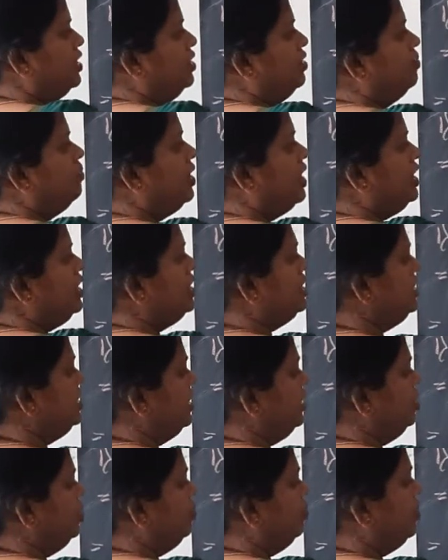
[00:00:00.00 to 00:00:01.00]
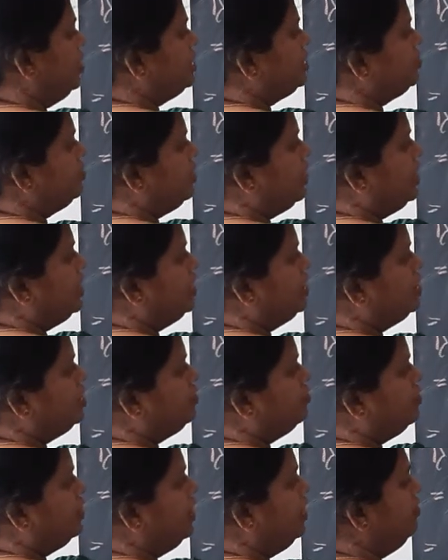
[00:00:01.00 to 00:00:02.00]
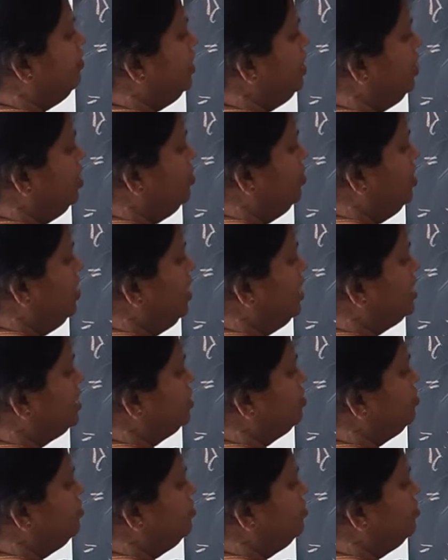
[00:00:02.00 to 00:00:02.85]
Minus into plus minus, 5 into x